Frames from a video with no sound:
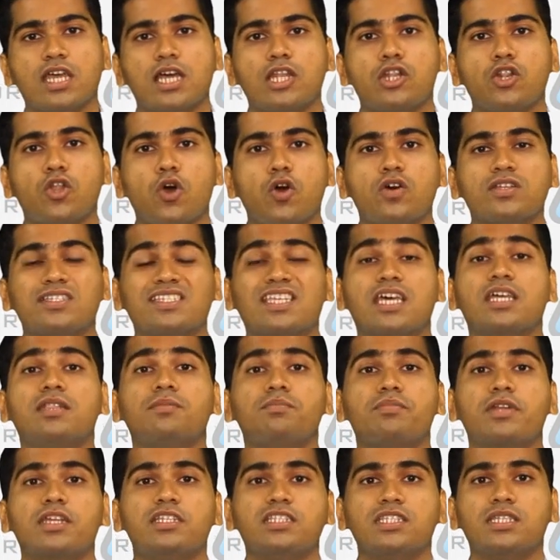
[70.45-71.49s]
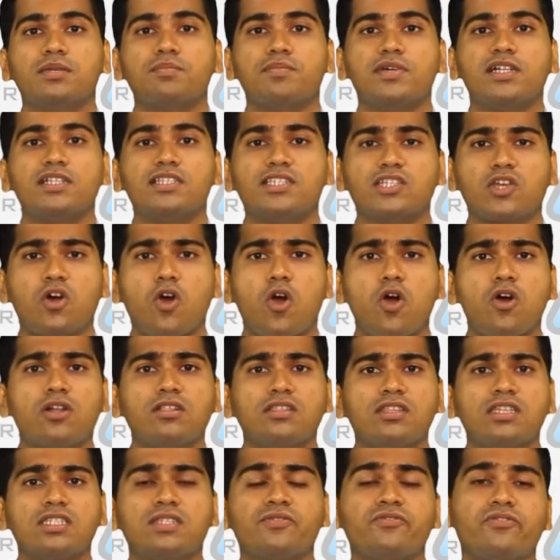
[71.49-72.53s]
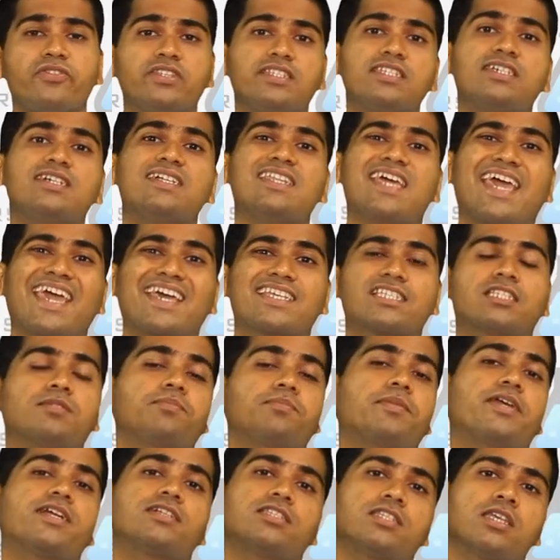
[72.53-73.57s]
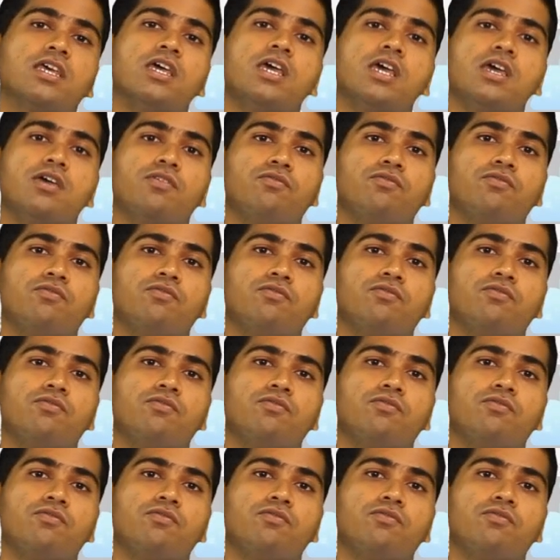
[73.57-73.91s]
their laws and principles, all these physical aspects